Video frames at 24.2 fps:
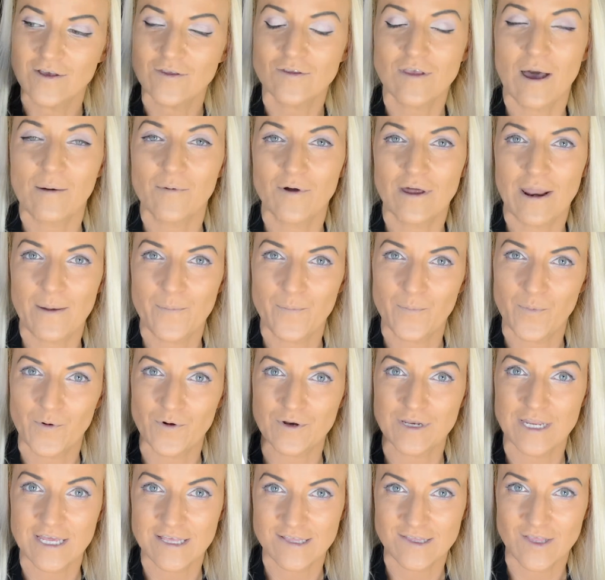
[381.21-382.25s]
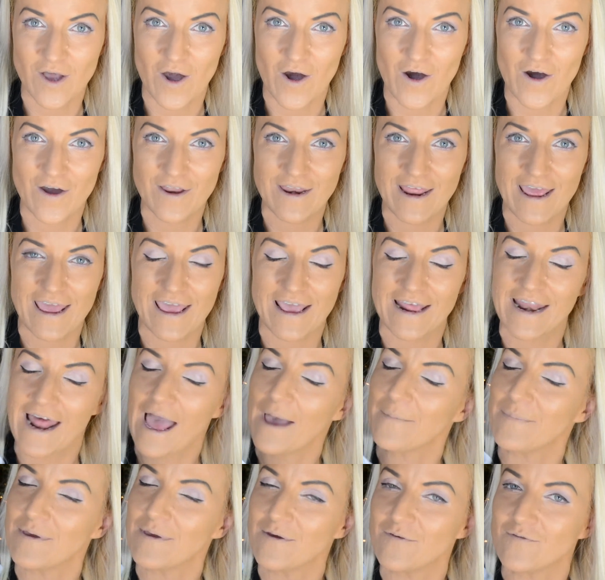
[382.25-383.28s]
So I'm gonna put these on and
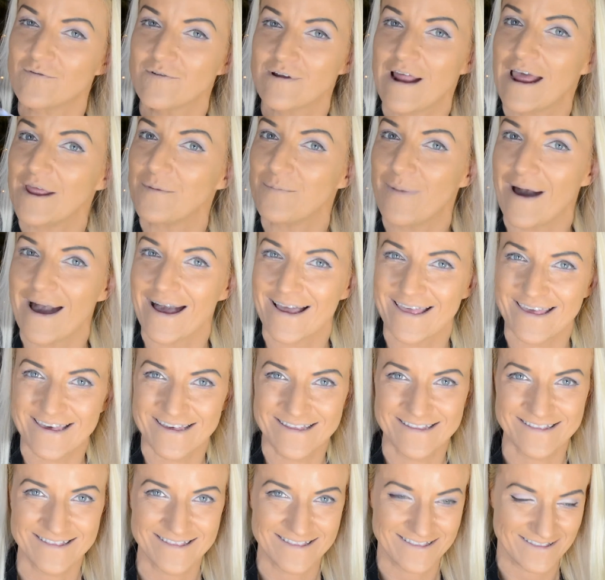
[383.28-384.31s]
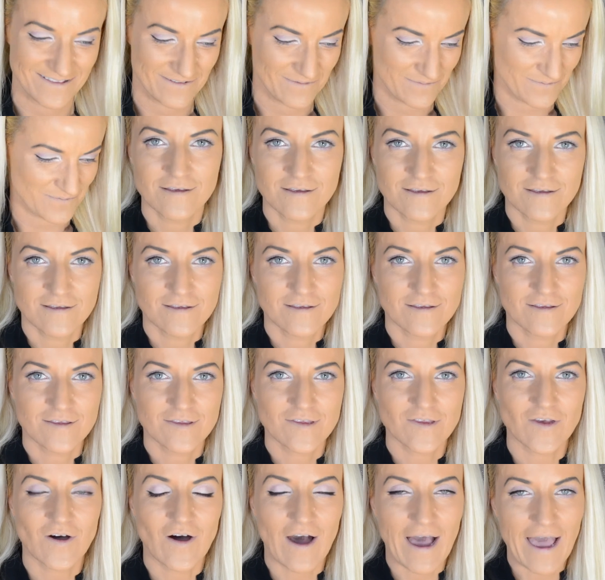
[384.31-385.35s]
I'll be right back.
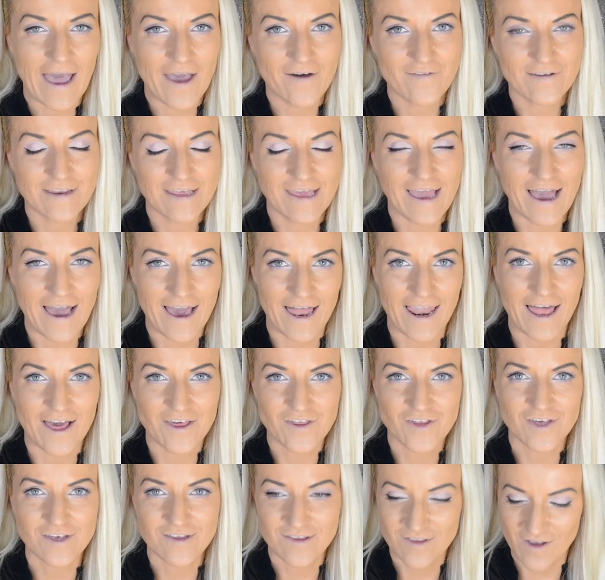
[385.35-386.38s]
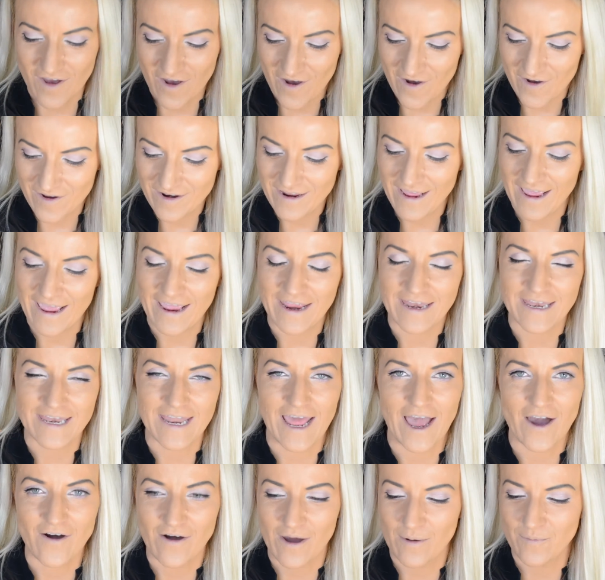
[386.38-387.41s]
So I have the eyelashes on, and
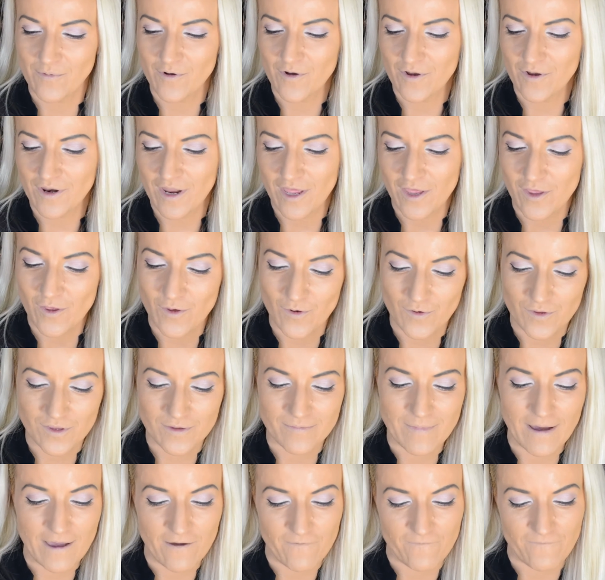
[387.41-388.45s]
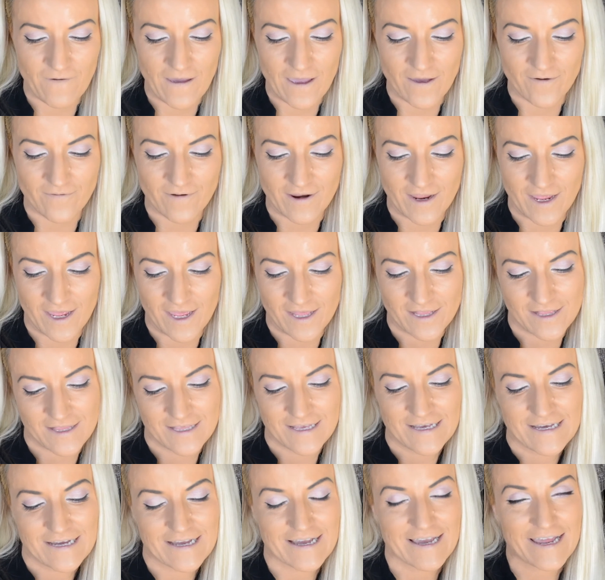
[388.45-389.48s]
now I'm gonna use my favorite
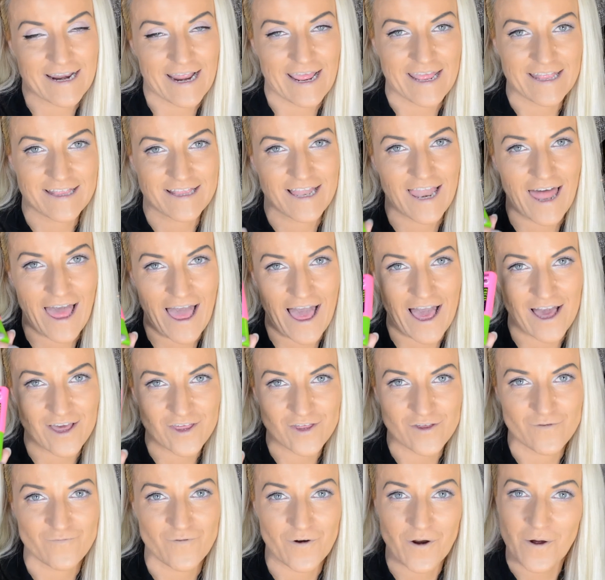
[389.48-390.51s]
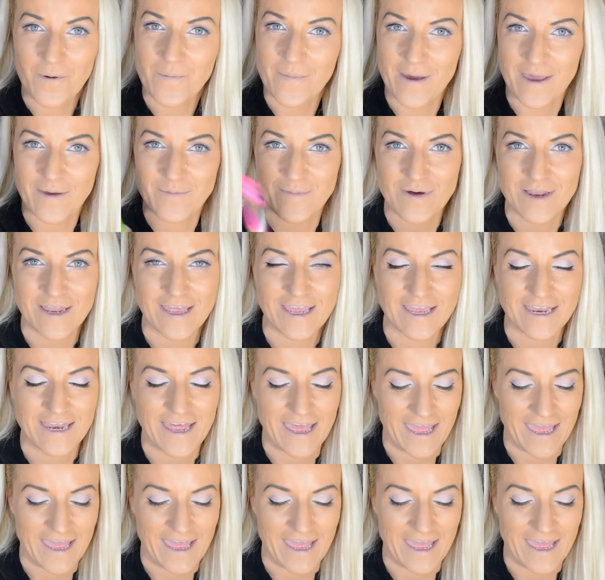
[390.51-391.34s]
Great Lash from Maybelline